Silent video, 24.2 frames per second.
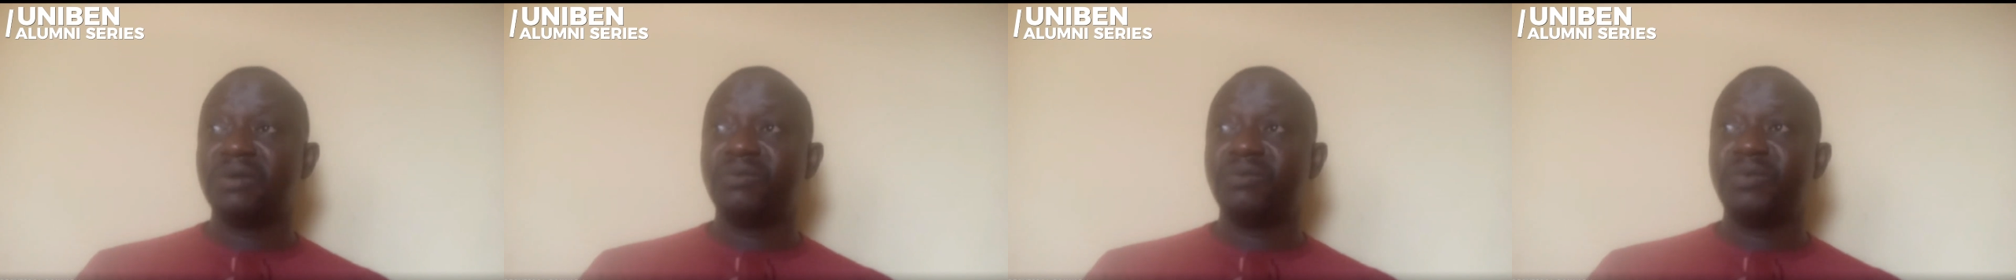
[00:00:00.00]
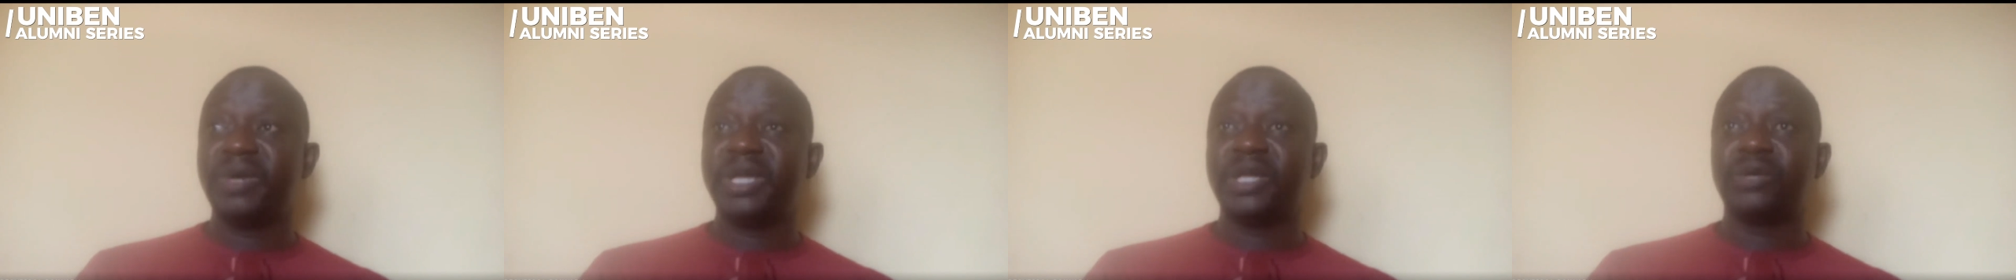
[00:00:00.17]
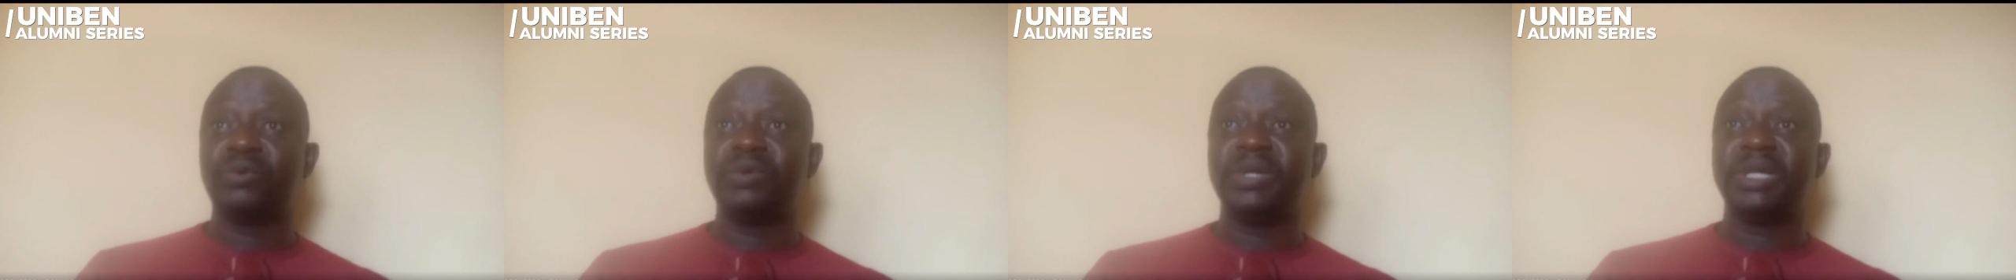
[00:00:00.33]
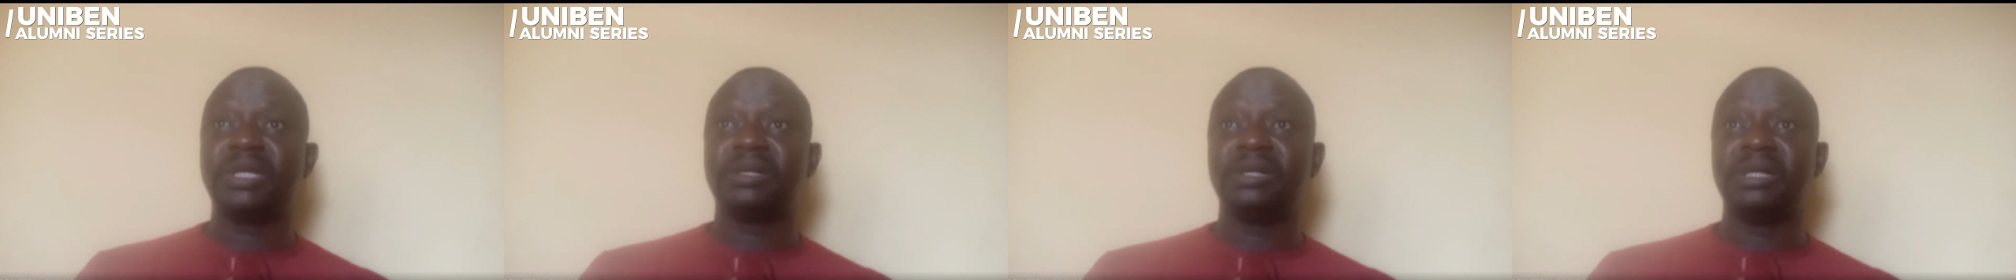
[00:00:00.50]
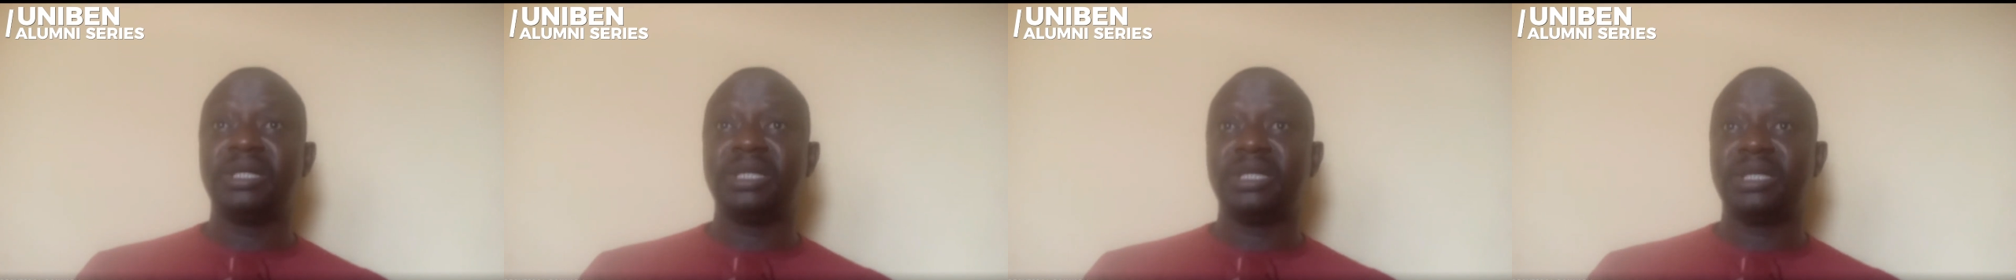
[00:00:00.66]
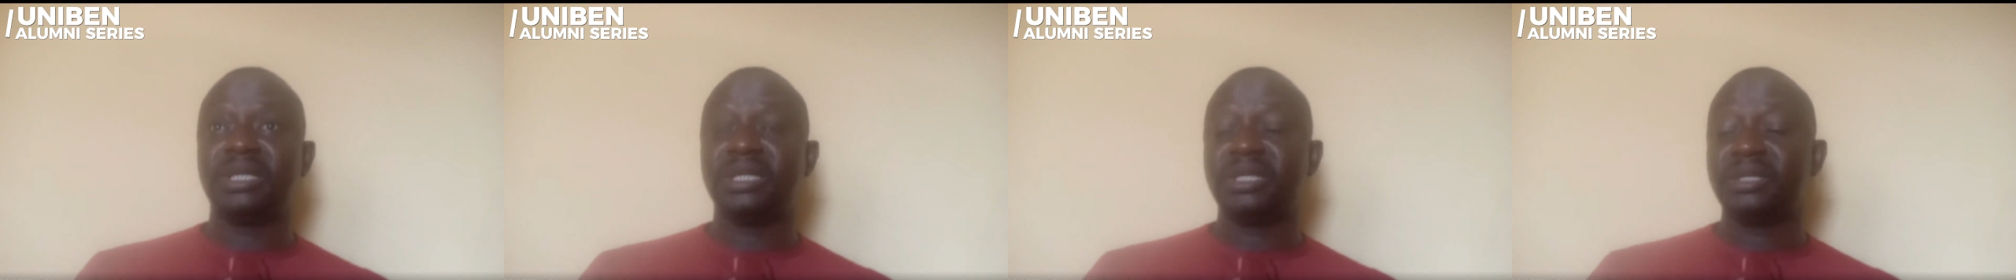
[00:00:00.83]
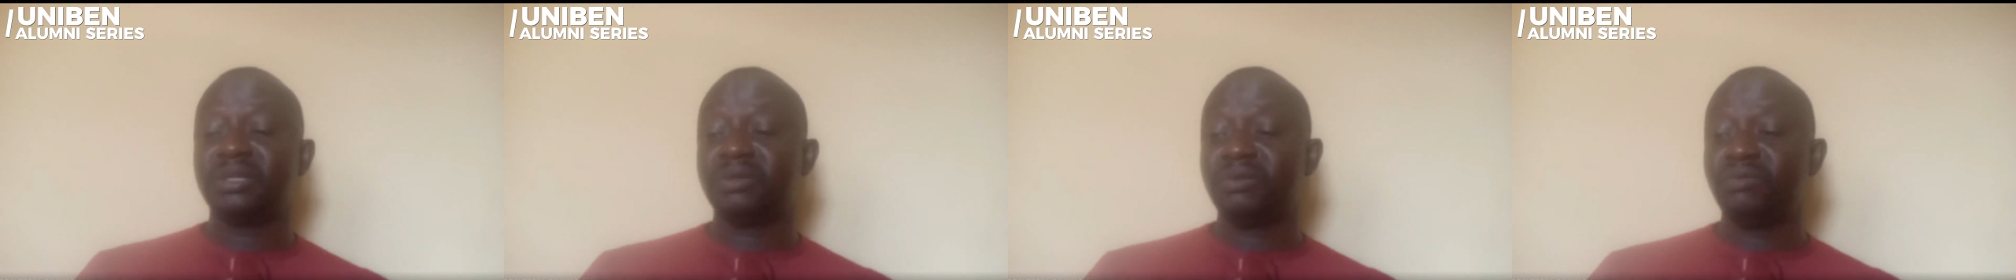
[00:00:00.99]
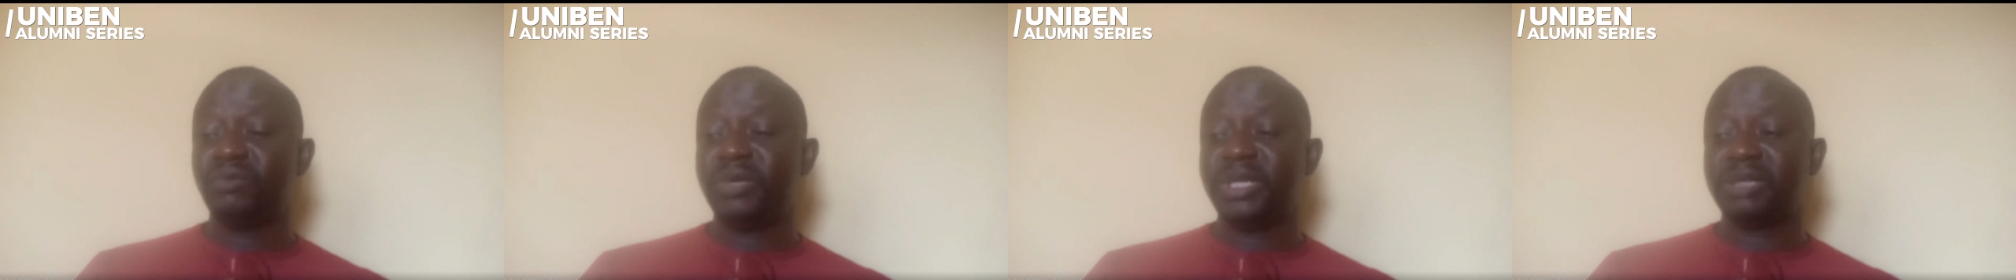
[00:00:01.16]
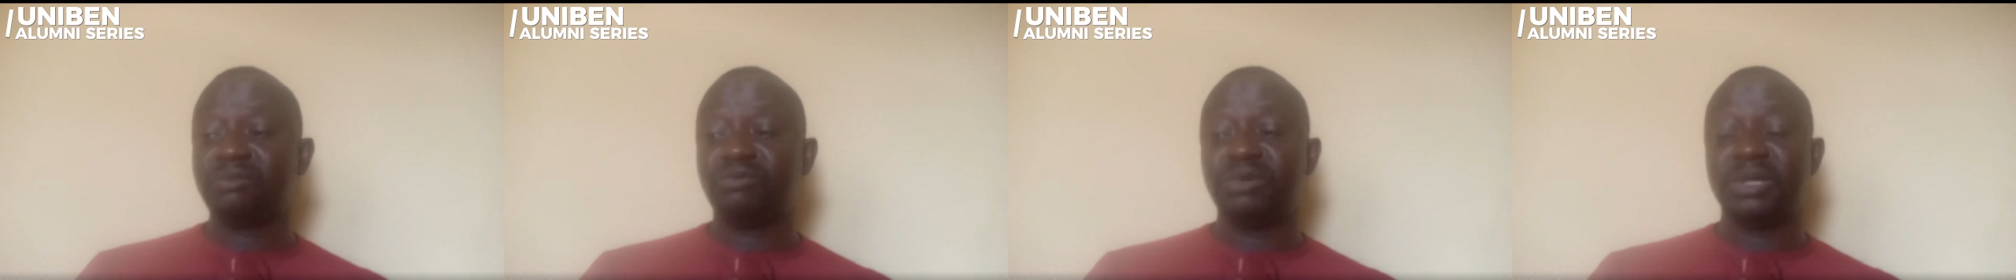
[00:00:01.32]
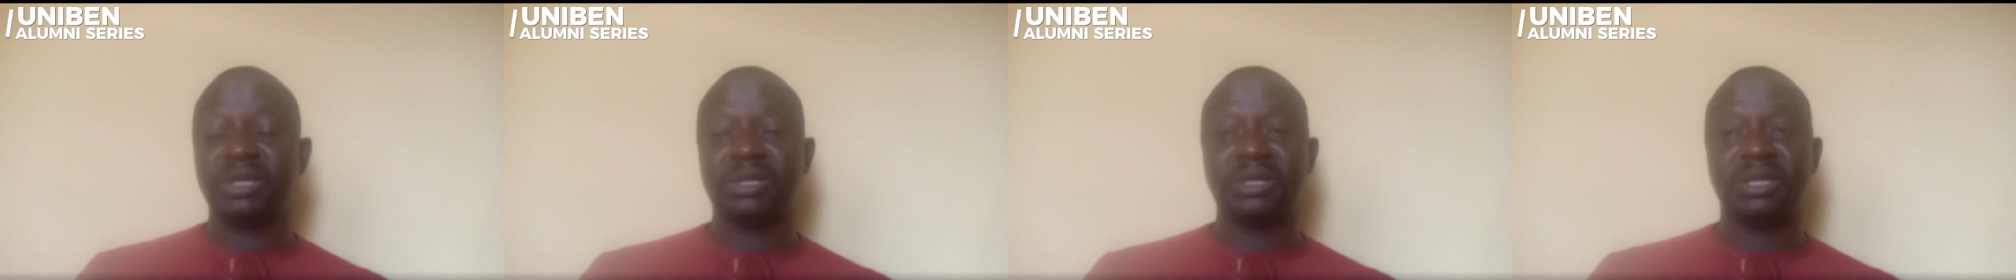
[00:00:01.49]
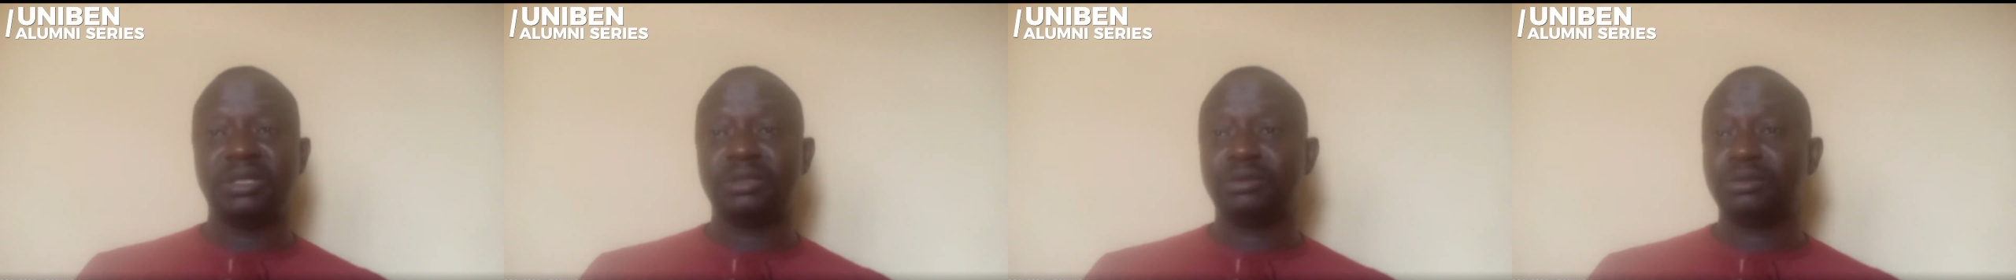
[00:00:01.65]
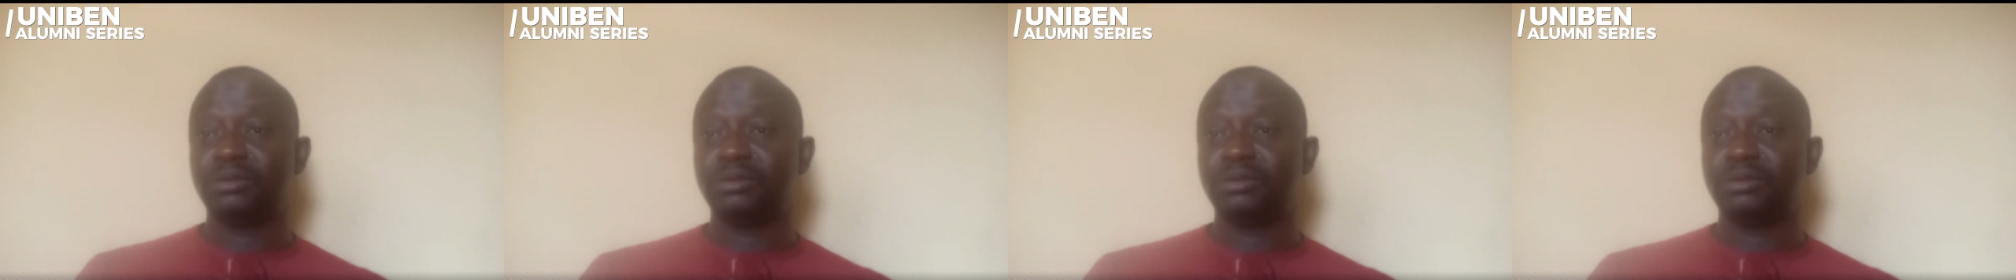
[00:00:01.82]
we quickly